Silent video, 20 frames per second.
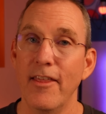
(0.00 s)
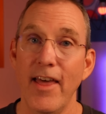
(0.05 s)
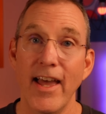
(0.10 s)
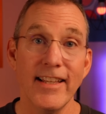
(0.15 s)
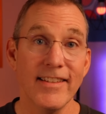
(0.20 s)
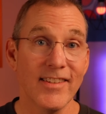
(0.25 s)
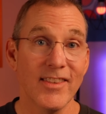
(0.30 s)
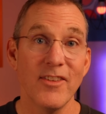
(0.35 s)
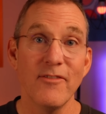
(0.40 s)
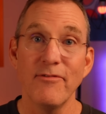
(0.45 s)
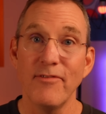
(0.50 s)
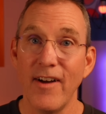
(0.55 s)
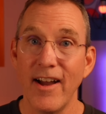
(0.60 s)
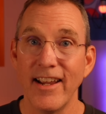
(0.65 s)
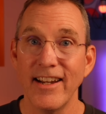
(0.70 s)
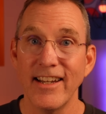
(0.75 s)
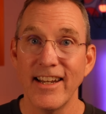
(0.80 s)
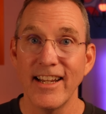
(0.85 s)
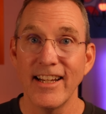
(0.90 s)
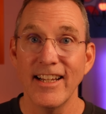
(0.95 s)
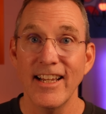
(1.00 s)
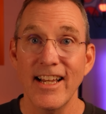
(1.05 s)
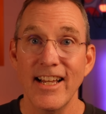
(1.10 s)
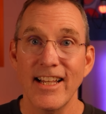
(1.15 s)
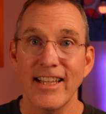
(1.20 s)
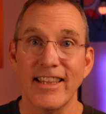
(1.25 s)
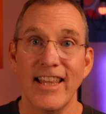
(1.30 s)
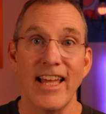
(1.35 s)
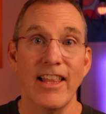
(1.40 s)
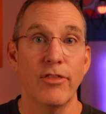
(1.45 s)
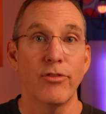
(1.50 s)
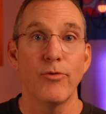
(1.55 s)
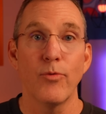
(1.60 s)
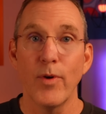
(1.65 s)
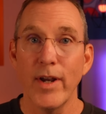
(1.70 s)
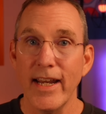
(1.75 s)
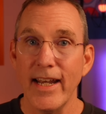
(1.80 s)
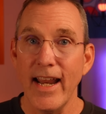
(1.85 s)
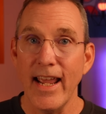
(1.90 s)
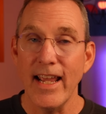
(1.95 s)
That's the finding that
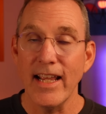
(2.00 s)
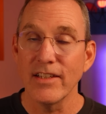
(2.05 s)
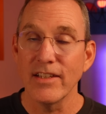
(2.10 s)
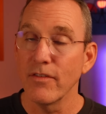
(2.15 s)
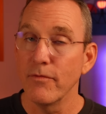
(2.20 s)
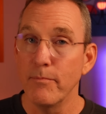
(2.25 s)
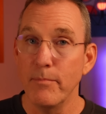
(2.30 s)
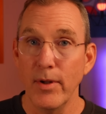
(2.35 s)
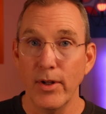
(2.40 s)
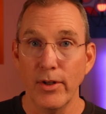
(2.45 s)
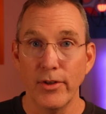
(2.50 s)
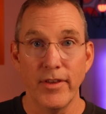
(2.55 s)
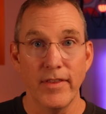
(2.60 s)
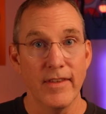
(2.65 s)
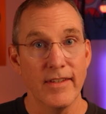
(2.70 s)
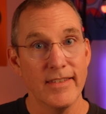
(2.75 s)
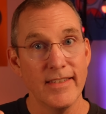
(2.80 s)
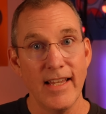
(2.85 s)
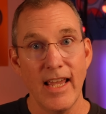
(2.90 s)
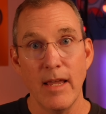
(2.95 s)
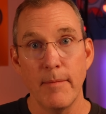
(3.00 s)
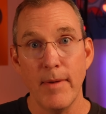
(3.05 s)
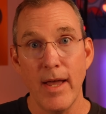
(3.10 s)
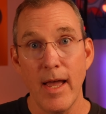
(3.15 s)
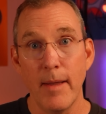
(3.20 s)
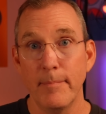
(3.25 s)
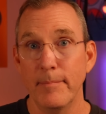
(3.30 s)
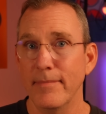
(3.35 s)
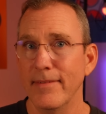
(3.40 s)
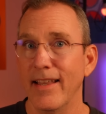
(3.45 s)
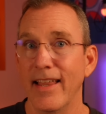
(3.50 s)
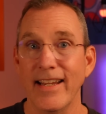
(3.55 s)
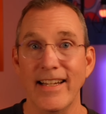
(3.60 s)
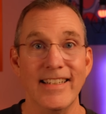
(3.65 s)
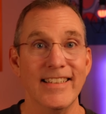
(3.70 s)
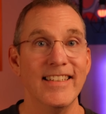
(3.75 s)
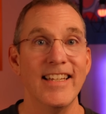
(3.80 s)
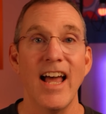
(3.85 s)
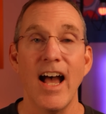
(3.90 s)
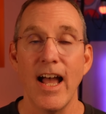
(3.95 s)
three days of building the same app
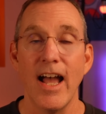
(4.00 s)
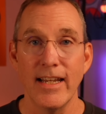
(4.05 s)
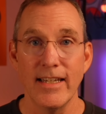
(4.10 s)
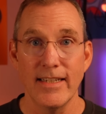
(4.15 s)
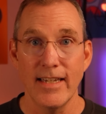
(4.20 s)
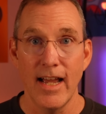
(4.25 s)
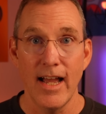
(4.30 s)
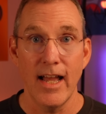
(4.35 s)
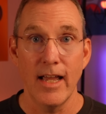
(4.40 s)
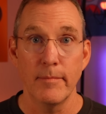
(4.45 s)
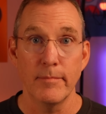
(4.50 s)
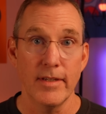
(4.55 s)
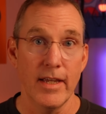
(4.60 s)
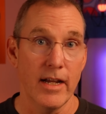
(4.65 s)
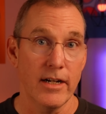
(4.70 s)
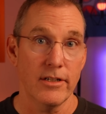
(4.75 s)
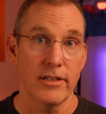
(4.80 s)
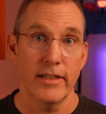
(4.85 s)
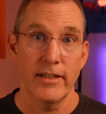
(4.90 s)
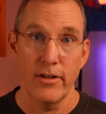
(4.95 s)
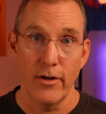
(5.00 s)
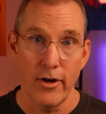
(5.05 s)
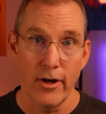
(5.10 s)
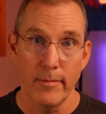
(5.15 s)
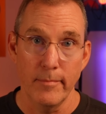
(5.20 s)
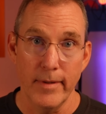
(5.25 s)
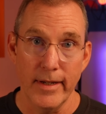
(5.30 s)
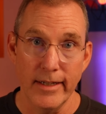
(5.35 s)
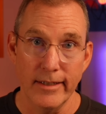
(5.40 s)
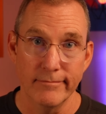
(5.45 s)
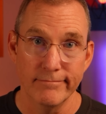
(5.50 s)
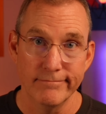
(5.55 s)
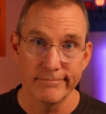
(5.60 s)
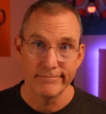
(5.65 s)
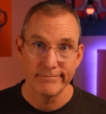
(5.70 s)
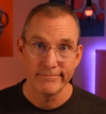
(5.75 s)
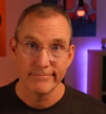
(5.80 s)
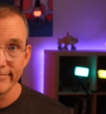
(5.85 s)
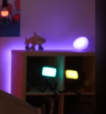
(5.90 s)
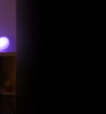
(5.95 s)
like nine times actually taught me.
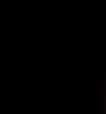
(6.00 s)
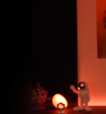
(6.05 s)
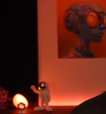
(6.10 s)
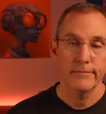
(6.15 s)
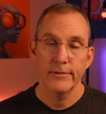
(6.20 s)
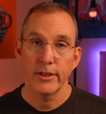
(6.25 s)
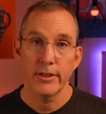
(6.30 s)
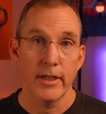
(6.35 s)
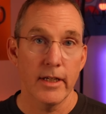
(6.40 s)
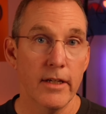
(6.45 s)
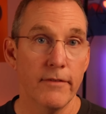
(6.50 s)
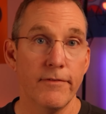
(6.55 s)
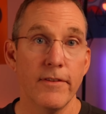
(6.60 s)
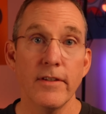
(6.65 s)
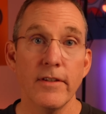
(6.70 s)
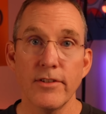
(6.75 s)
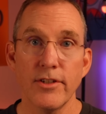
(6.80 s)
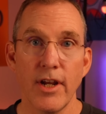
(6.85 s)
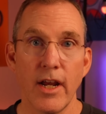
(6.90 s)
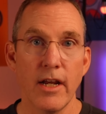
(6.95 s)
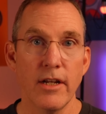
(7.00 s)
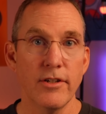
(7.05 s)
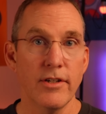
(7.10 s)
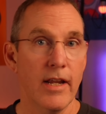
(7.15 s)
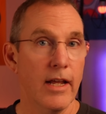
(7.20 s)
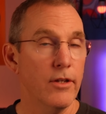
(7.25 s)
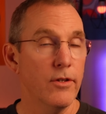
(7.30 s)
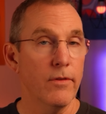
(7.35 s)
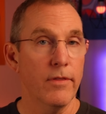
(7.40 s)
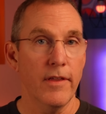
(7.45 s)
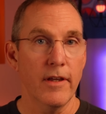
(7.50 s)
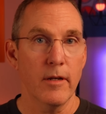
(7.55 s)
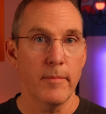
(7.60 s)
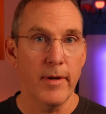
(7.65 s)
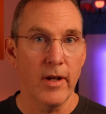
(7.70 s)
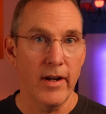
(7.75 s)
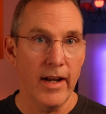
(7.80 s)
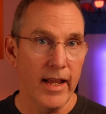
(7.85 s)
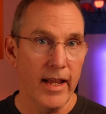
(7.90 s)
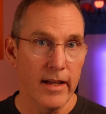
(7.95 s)
Look, if this changed how you think
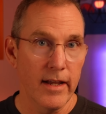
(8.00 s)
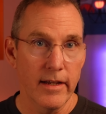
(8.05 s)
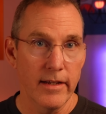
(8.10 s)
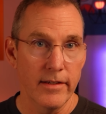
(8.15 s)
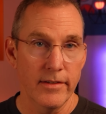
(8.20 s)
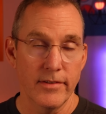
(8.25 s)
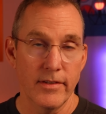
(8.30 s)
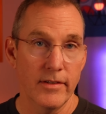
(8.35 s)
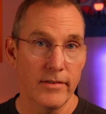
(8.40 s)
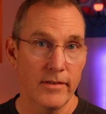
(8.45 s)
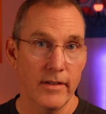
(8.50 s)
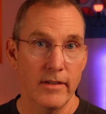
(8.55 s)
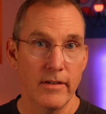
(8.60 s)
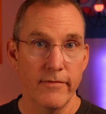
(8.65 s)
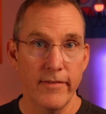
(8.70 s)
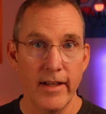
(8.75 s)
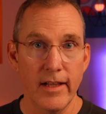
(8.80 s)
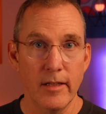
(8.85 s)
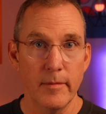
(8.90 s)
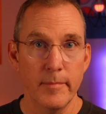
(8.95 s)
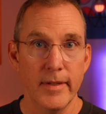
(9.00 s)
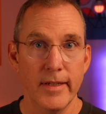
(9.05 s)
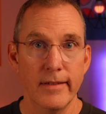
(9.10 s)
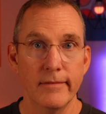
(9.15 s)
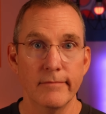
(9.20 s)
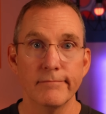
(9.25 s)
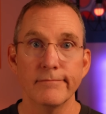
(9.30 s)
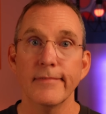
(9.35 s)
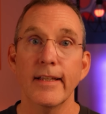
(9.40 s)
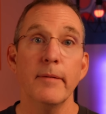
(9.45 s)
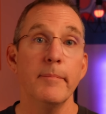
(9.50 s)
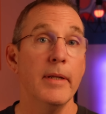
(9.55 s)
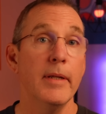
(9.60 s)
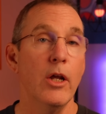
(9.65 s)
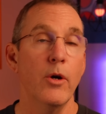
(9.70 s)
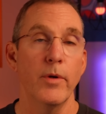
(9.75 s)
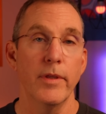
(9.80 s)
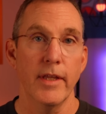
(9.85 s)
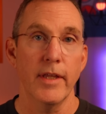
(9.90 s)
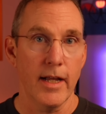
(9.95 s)
about AI assisted development, let me
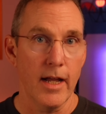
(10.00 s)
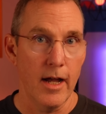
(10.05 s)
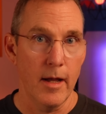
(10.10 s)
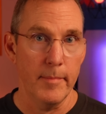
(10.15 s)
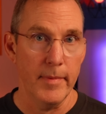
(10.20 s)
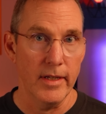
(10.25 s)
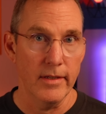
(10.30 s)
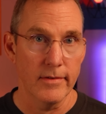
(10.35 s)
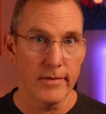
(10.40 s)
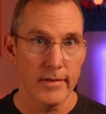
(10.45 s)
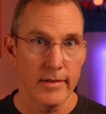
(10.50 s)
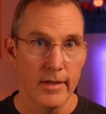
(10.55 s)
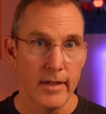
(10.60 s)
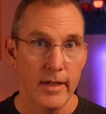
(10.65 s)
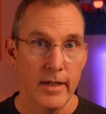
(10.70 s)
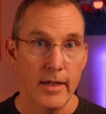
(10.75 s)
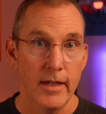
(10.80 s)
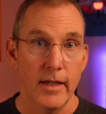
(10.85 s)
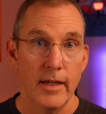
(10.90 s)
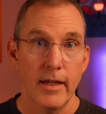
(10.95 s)
know in the comments.